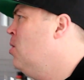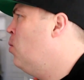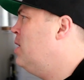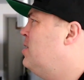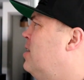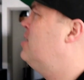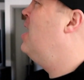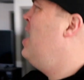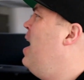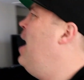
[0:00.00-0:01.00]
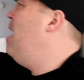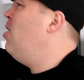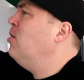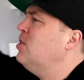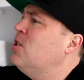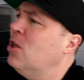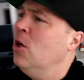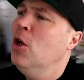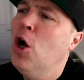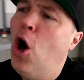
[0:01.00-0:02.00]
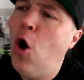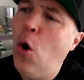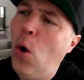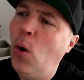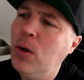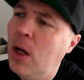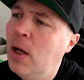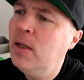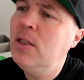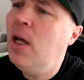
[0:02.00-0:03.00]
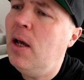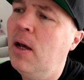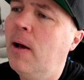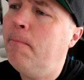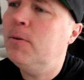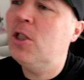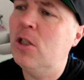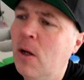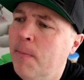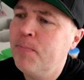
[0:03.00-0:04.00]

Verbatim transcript: What is this? Household tips